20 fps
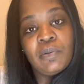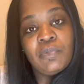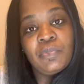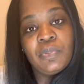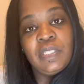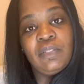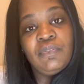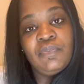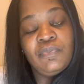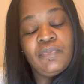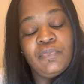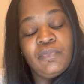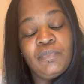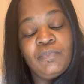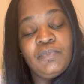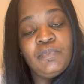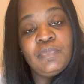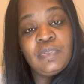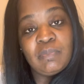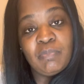we
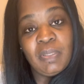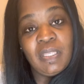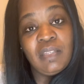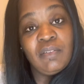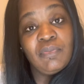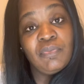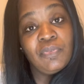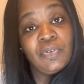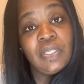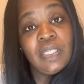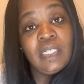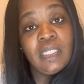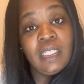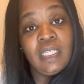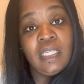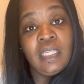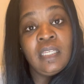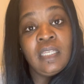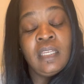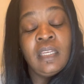speak
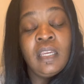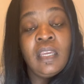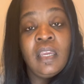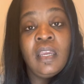freely